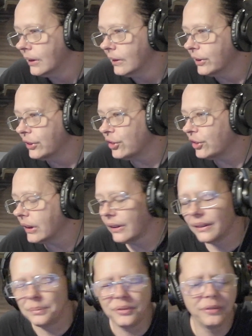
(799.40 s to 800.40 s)

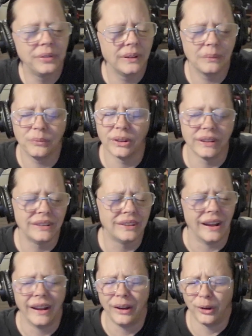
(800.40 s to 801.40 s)
I'm really
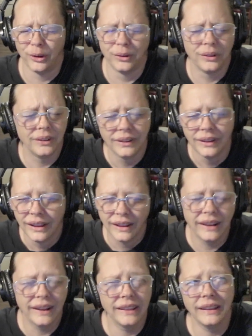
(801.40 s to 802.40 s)
tired.
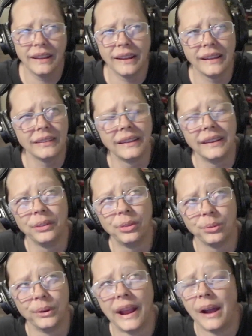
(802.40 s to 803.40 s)
I think I got like
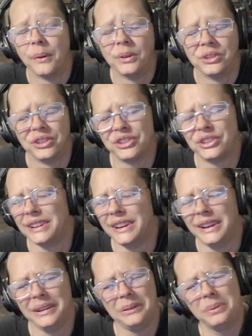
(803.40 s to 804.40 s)
3 hours of
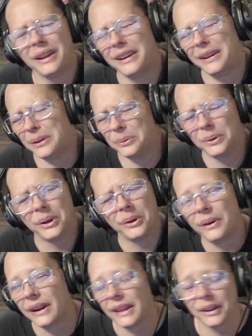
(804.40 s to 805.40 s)
sleep. I don't know.
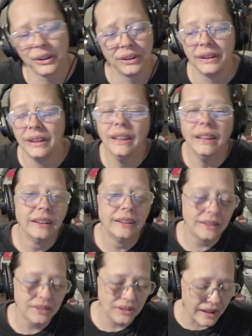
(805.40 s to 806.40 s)
And
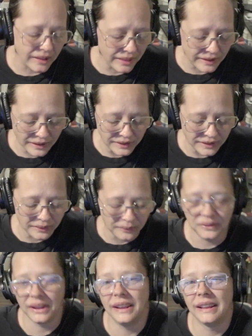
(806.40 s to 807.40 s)
it's not like I could have
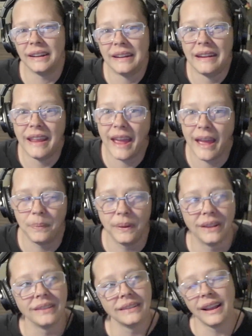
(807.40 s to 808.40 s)
taken a nap
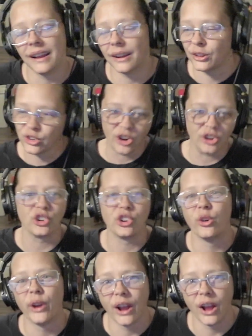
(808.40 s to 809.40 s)
because they got construction
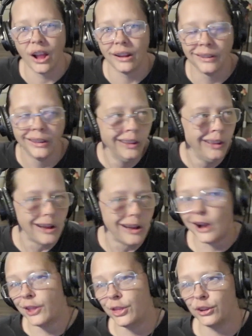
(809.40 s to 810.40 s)
going
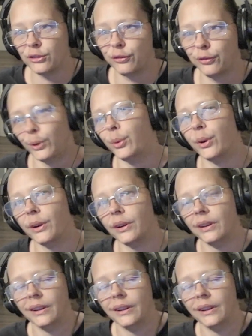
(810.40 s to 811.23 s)
on this floor